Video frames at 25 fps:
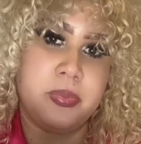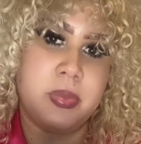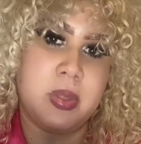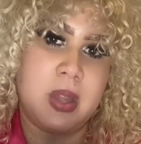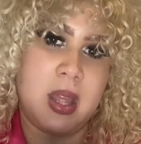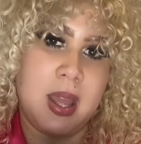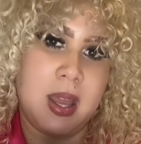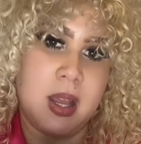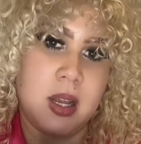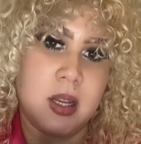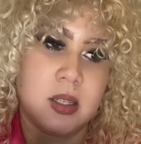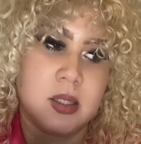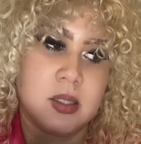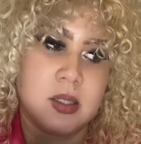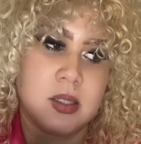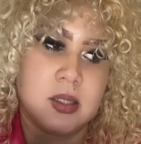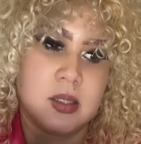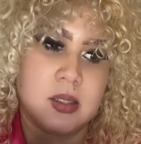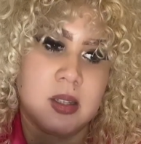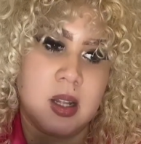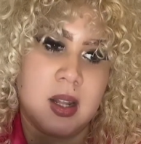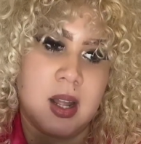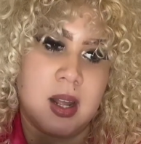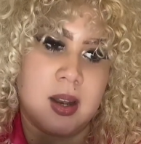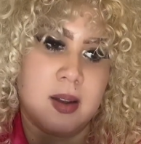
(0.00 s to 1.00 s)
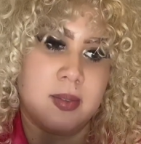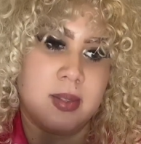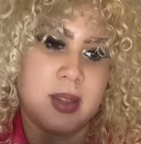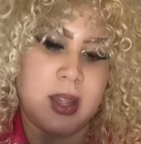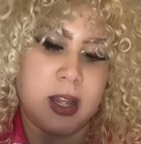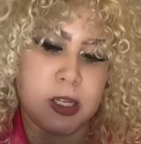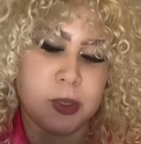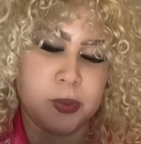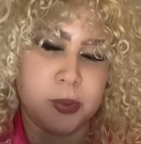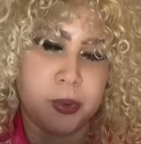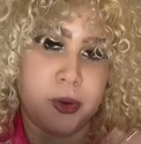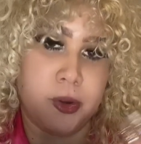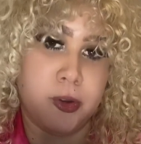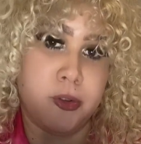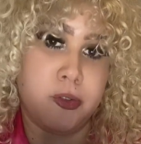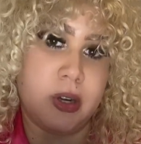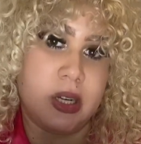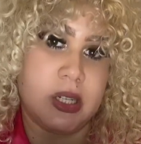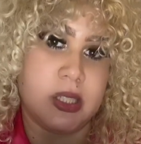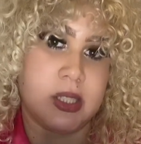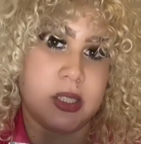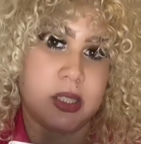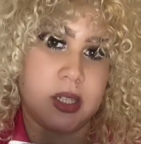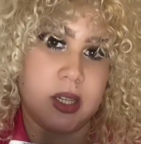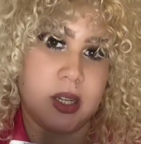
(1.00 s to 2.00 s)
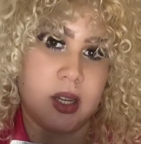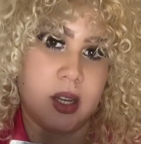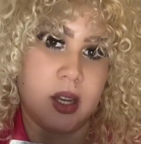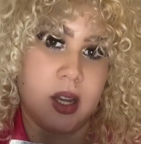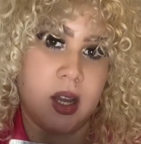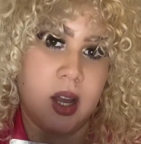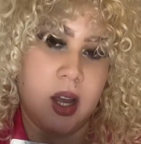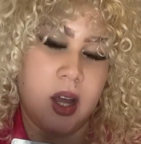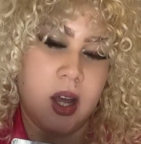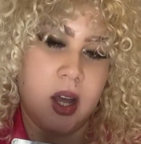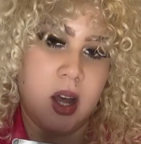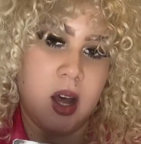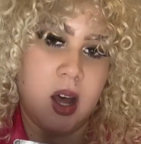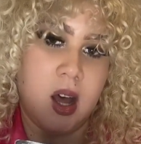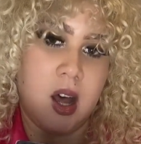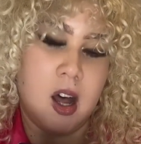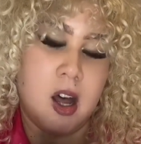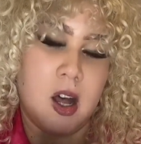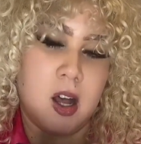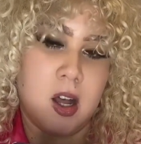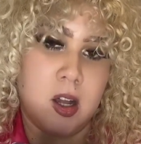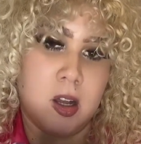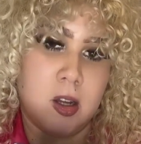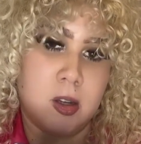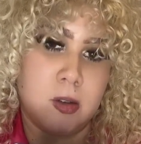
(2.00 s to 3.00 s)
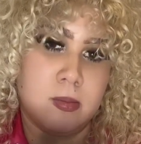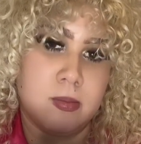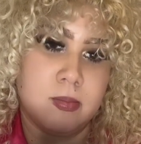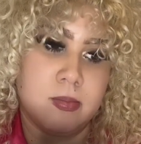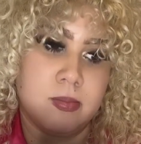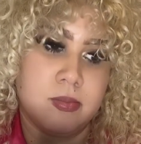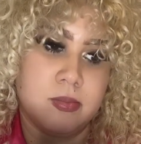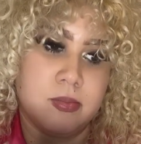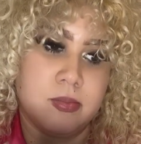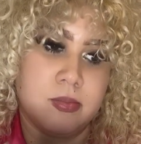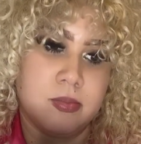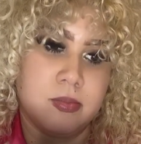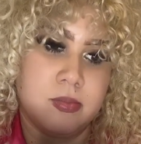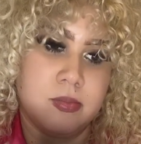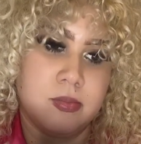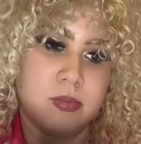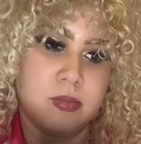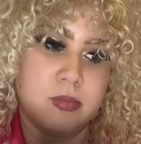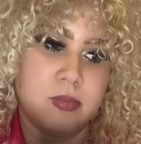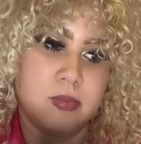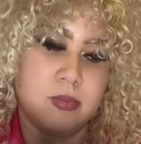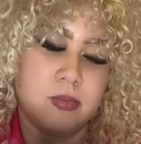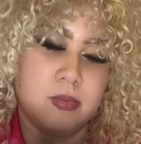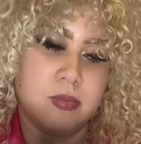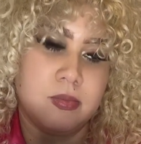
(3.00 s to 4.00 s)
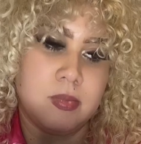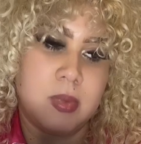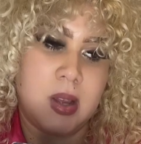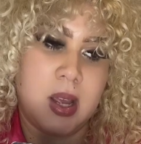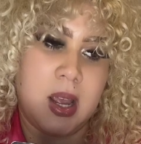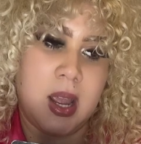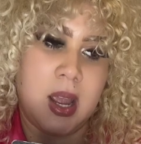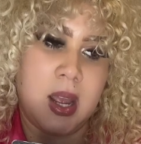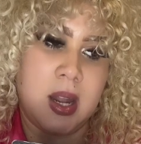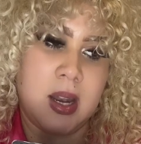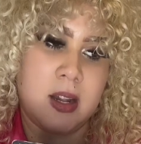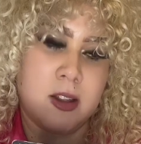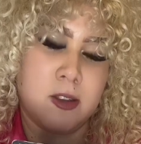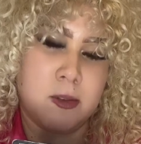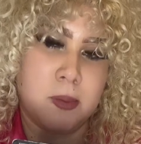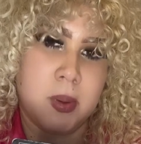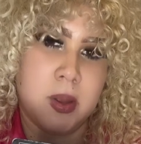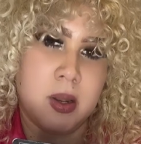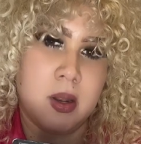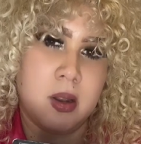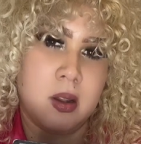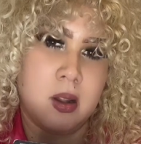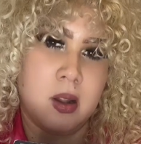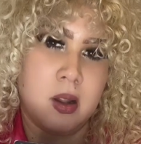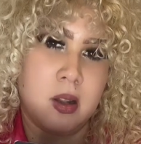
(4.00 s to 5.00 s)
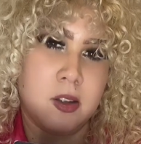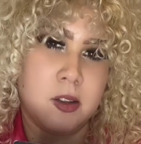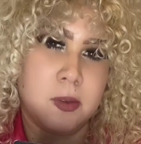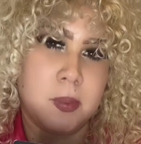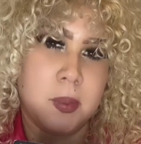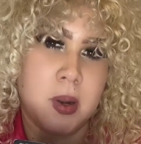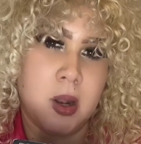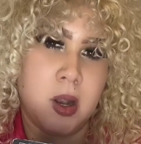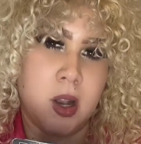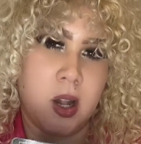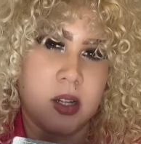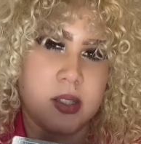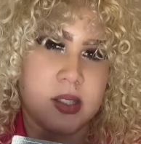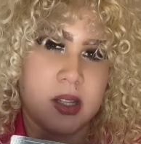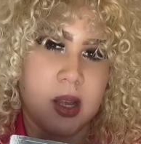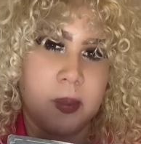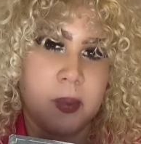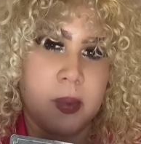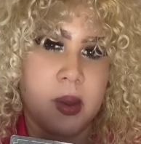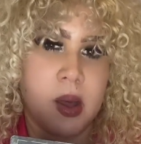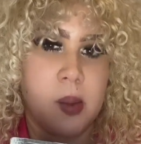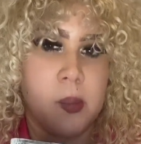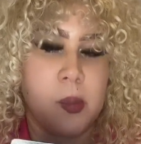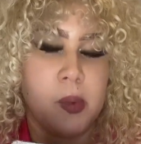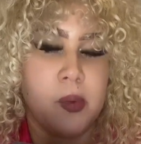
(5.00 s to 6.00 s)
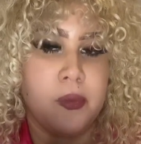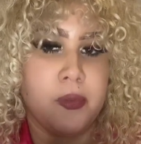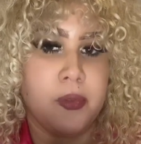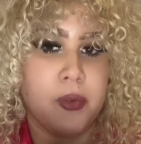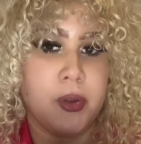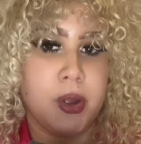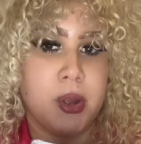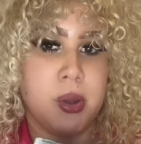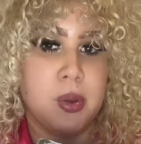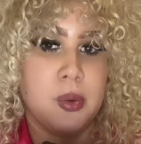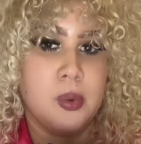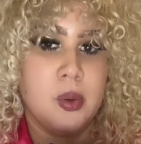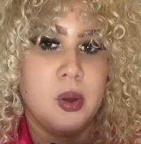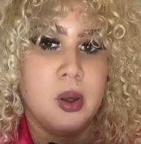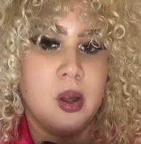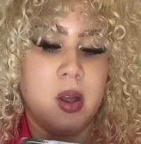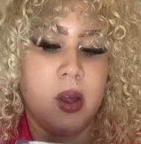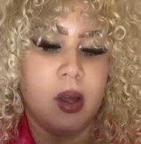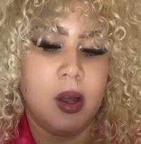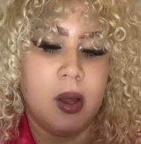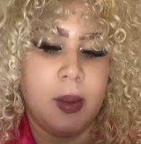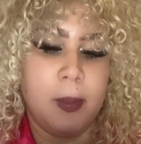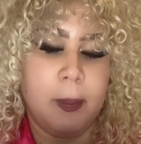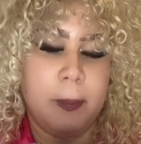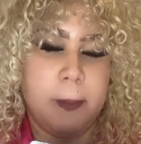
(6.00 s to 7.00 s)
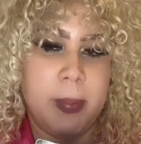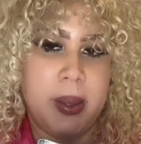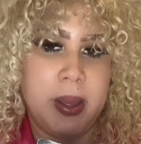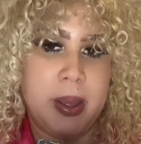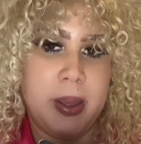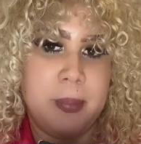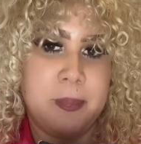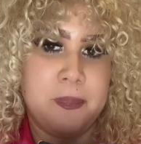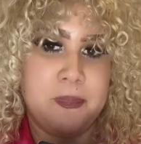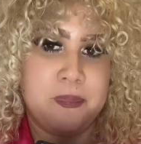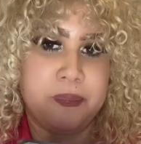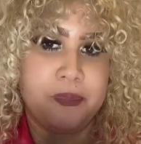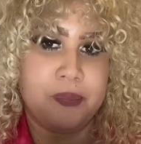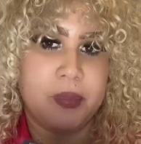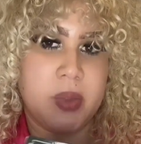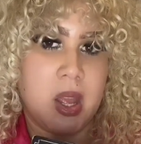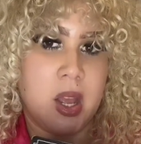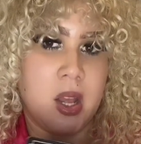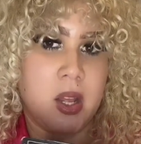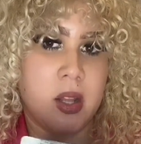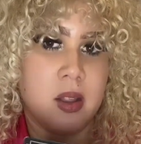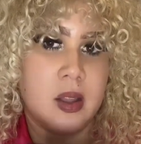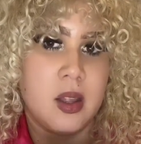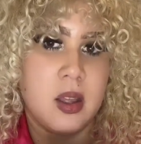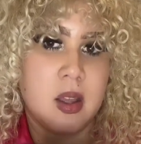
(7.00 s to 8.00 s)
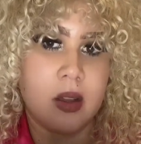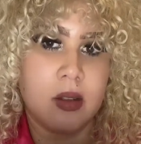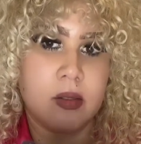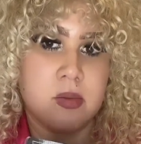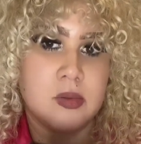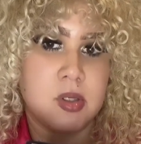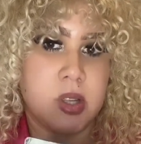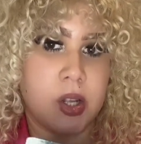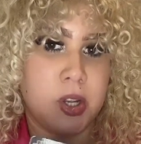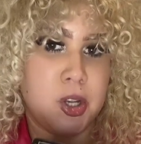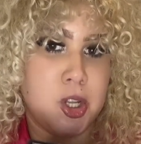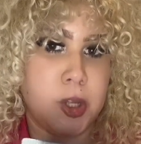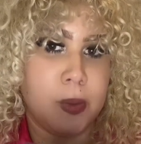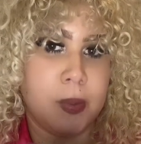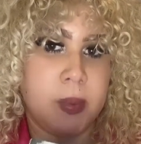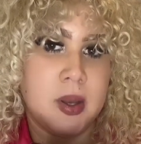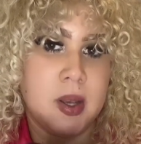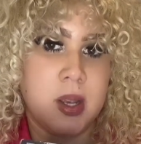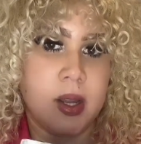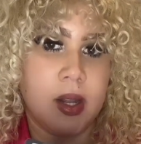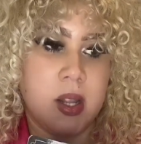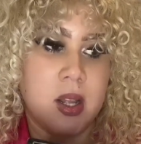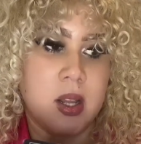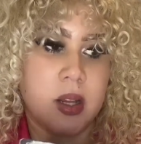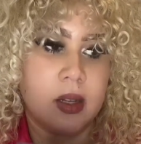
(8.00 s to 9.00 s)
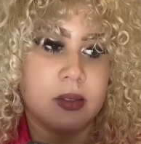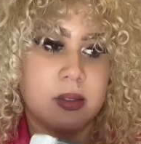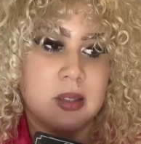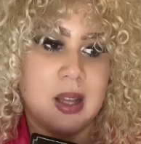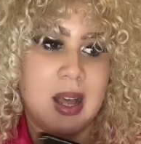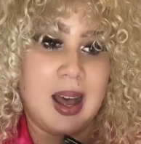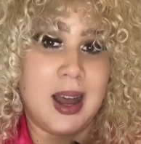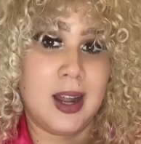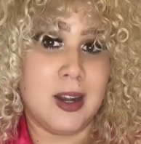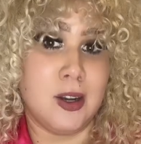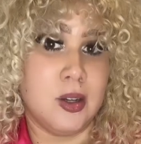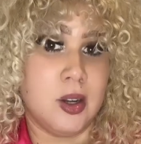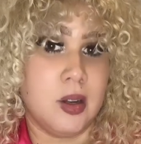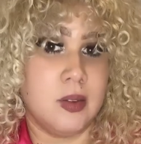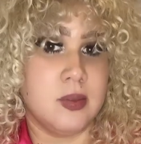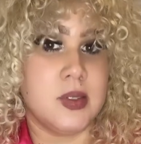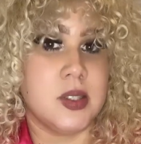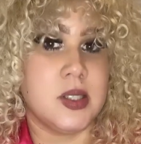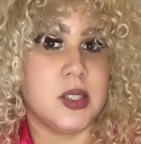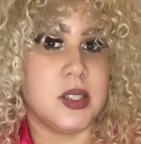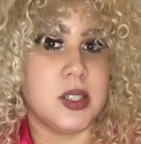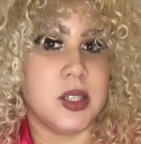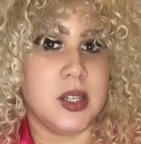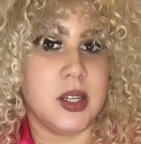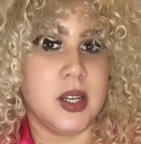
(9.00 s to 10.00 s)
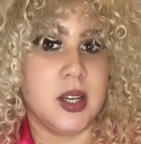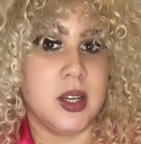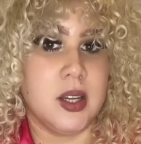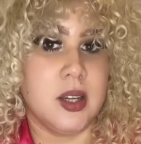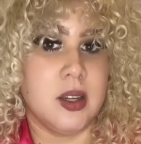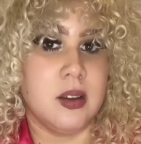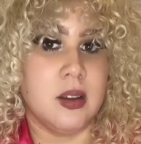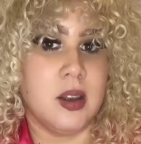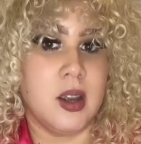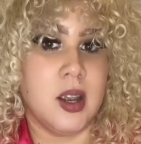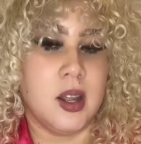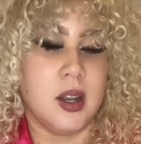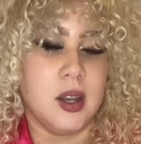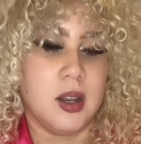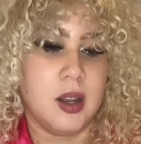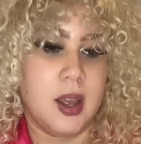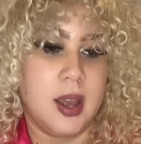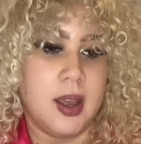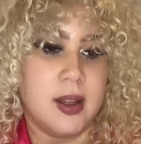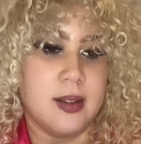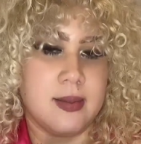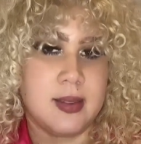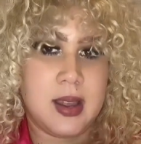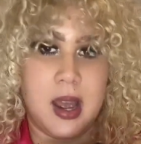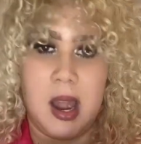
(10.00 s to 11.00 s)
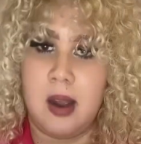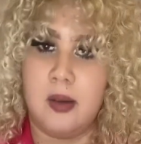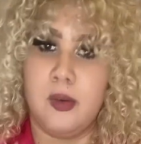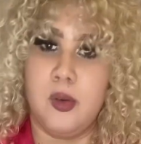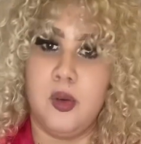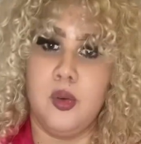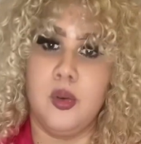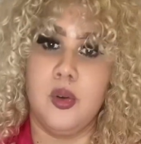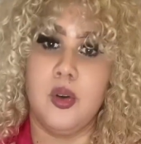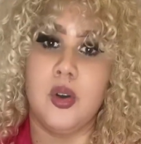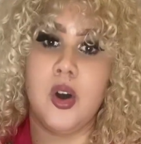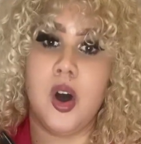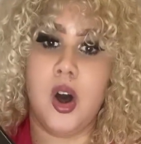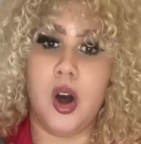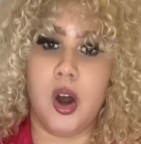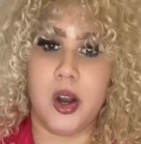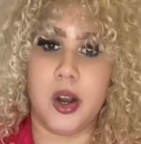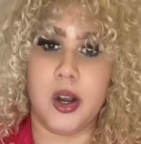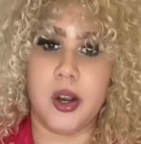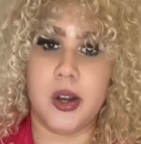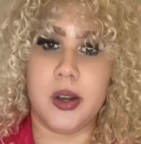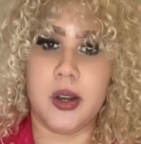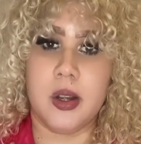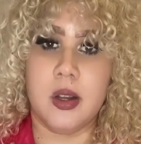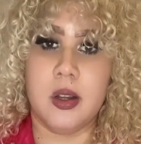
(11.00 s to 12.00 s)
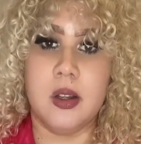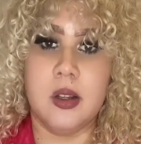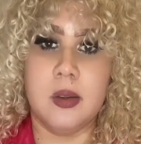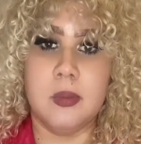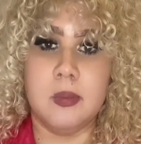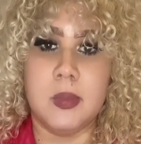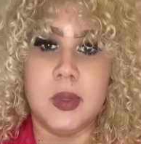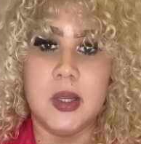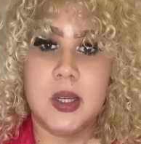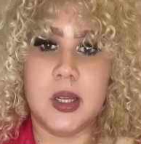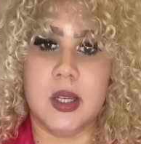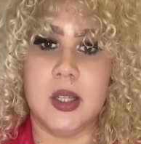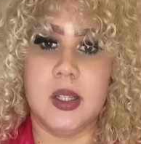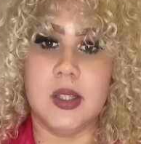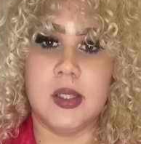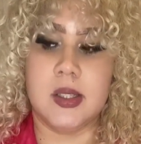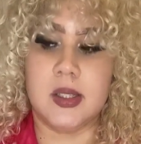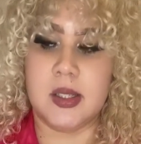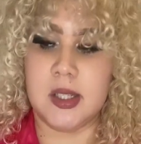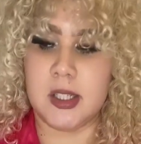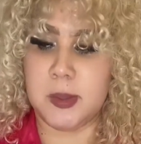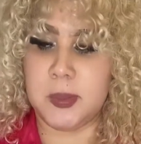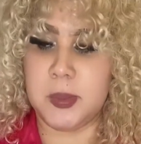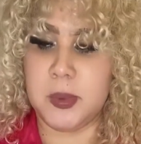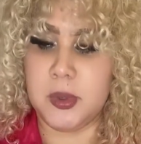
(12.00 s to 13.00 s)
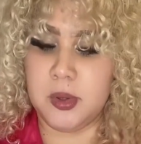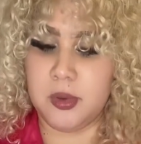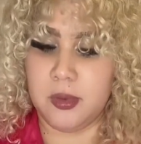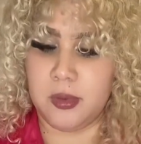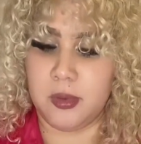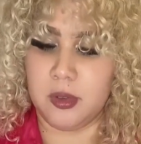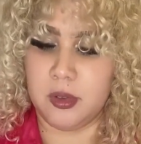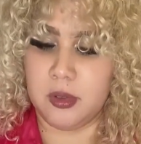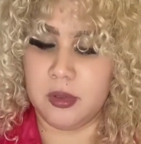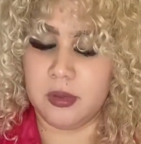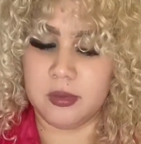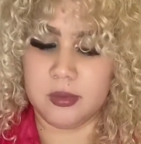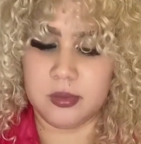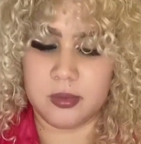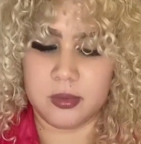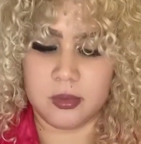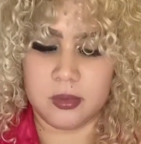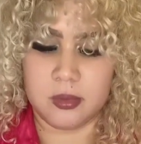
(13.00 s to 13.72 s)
things, a lot of things progressing. Um, and it's been it's been a long time coming for you. But endings, new beginnings, I love to see it in a tarot card because it's beautiful.